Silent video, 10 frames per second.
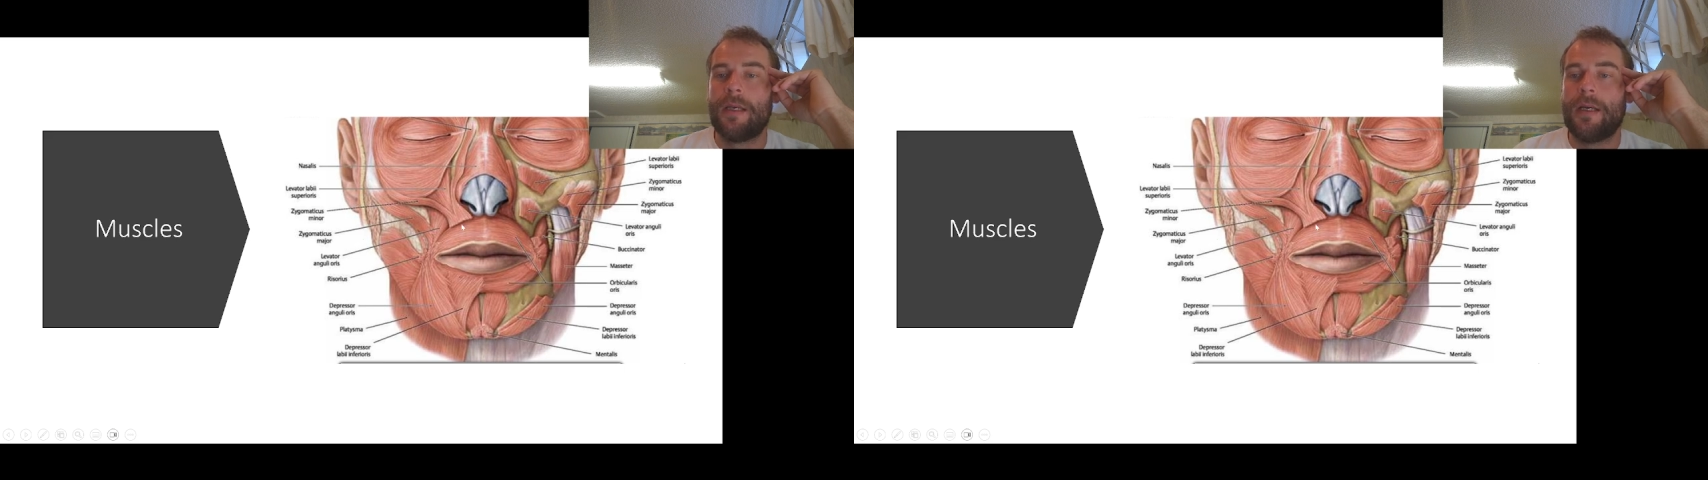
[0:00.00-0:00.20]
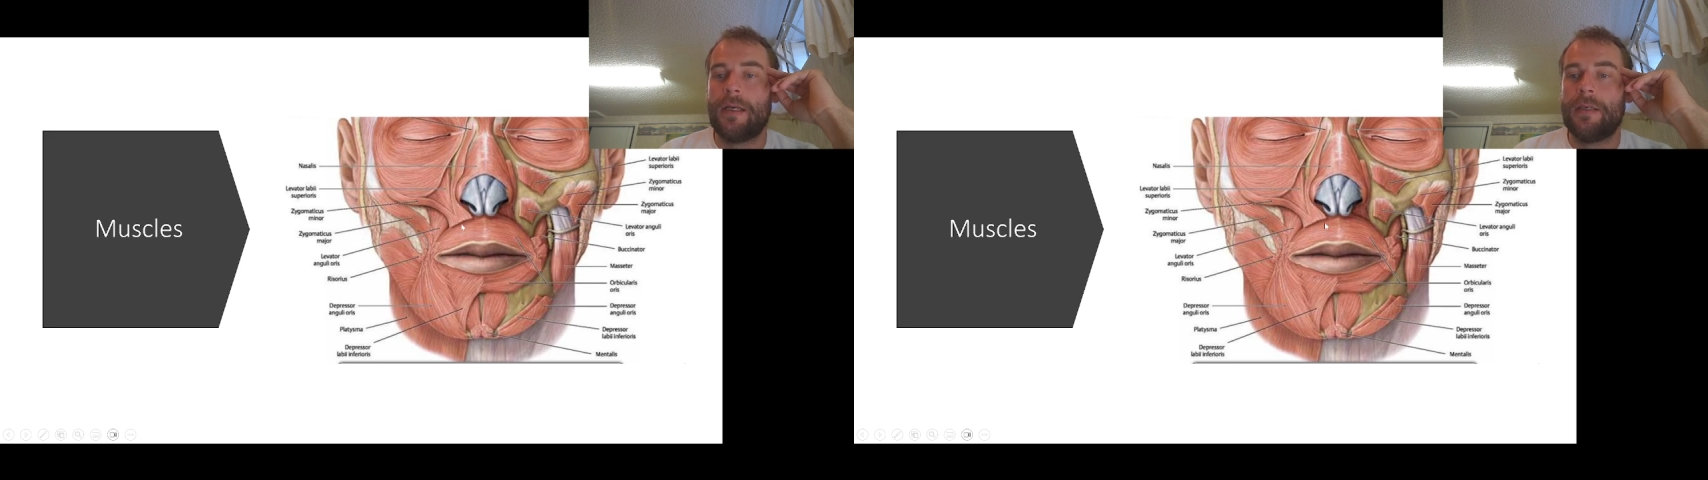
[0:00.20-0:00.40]

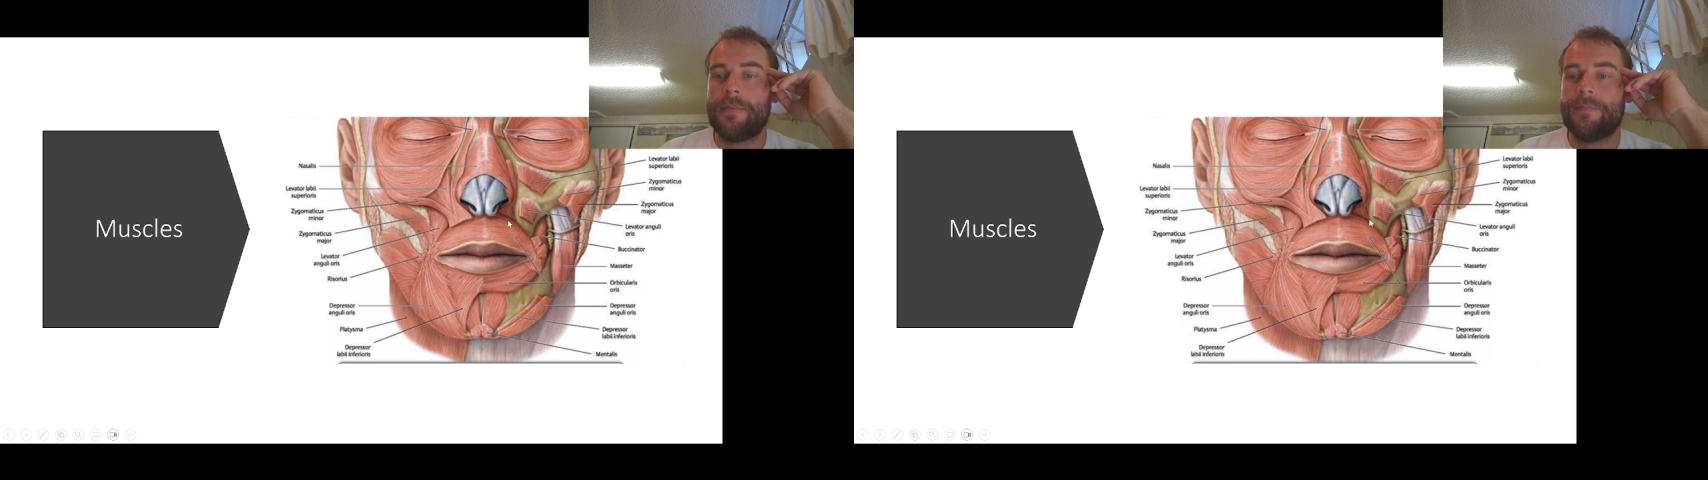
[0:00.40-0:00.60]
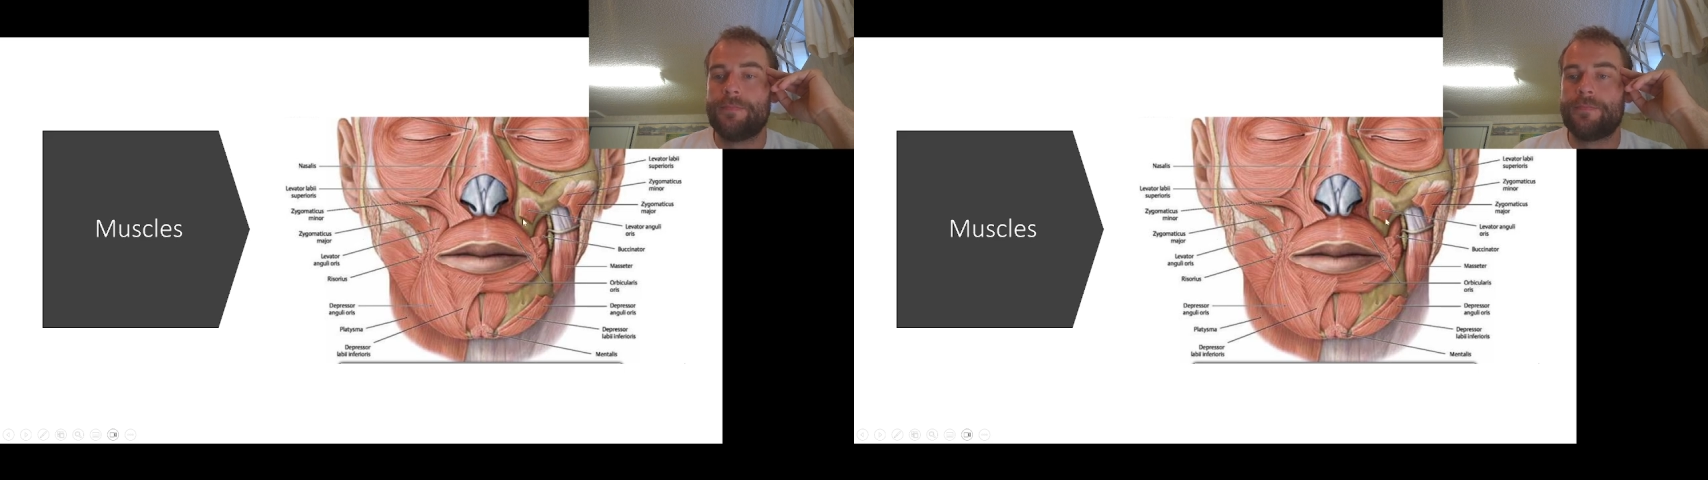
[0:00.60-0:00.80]

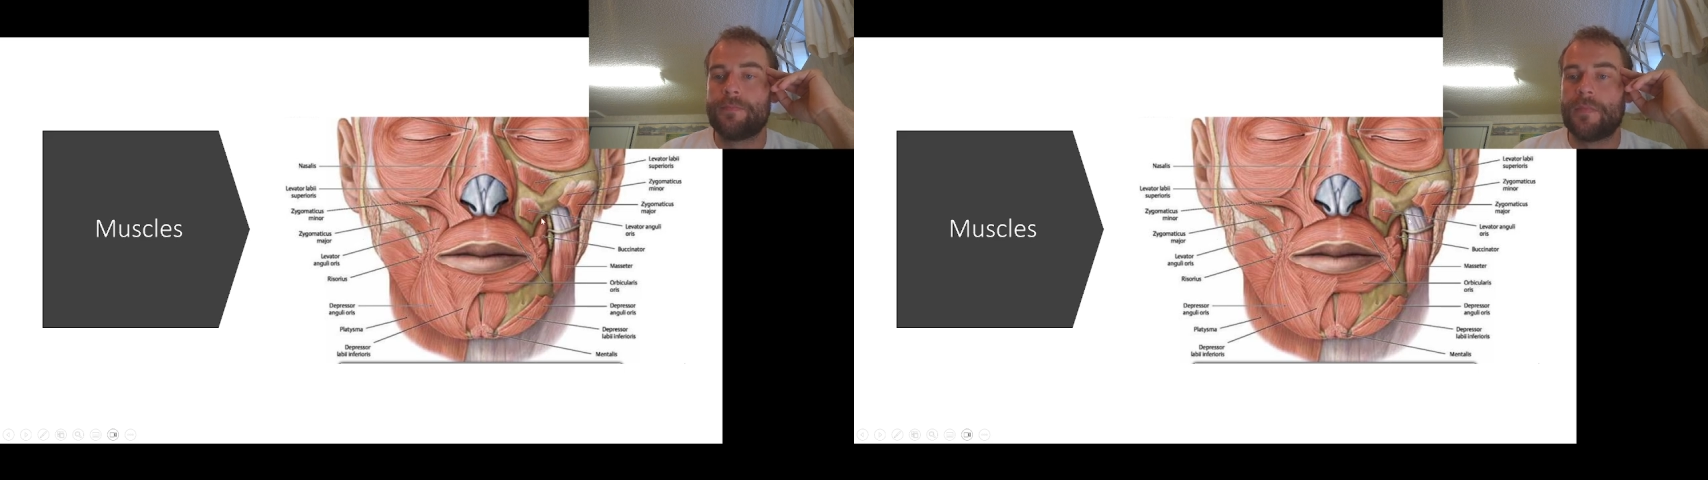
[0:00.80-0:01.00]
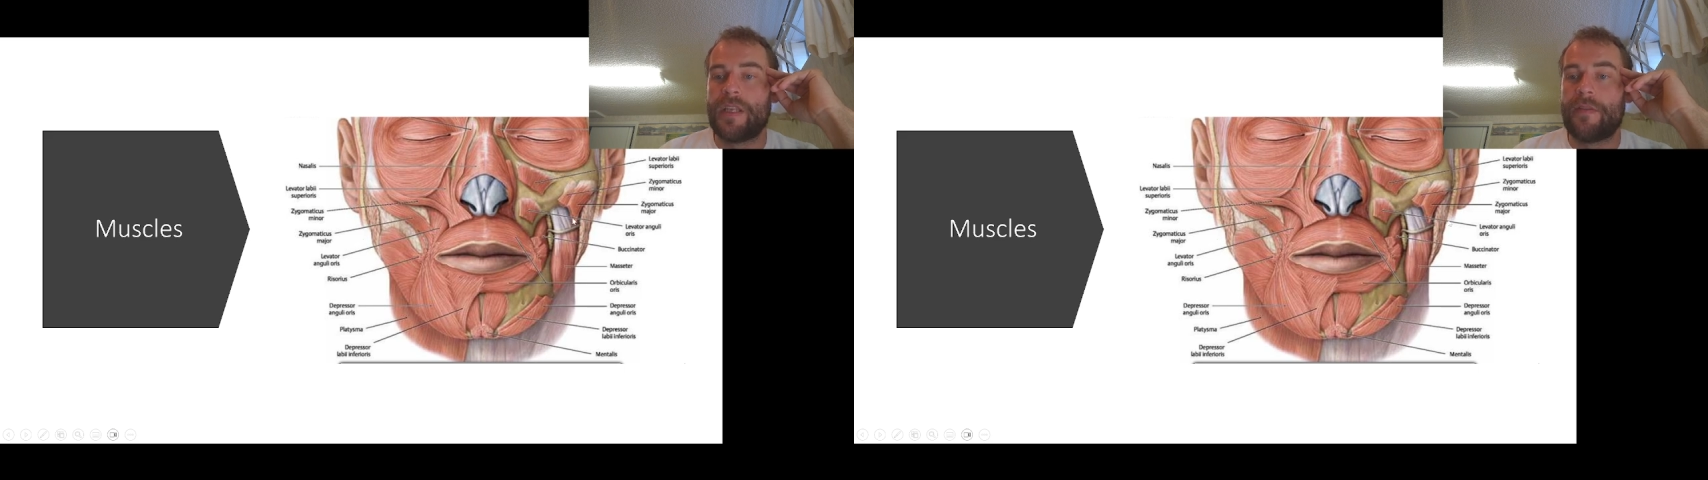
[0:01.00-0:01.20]

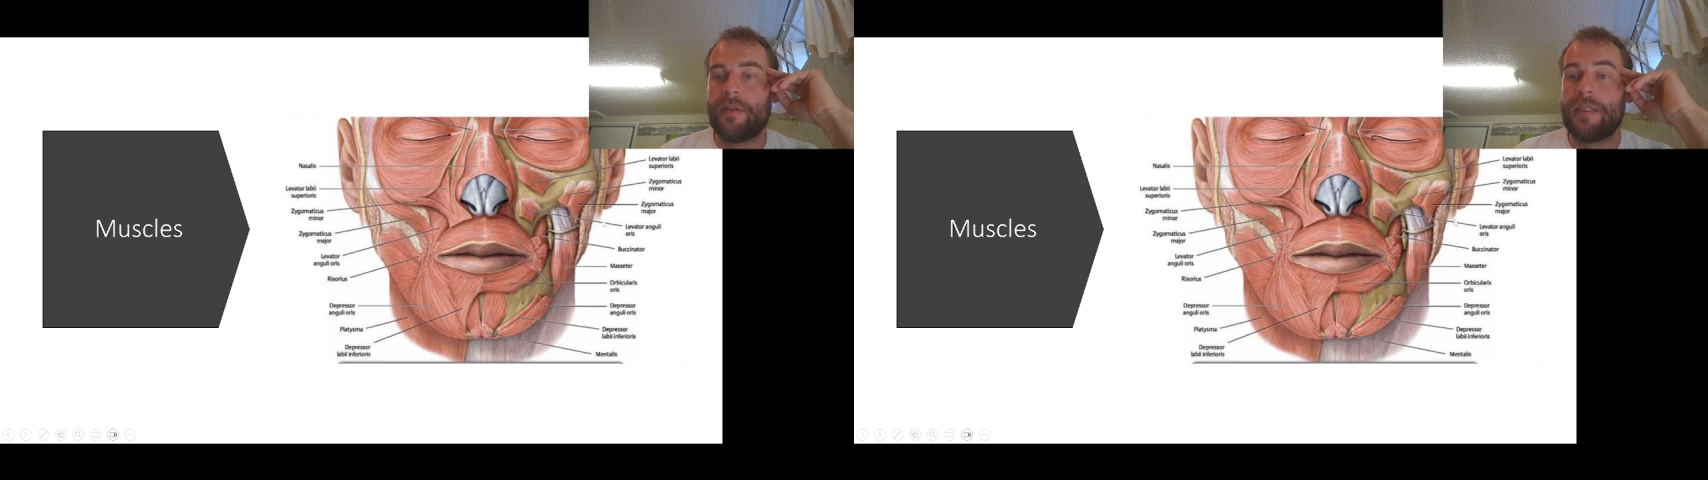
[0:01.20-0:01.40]
You have a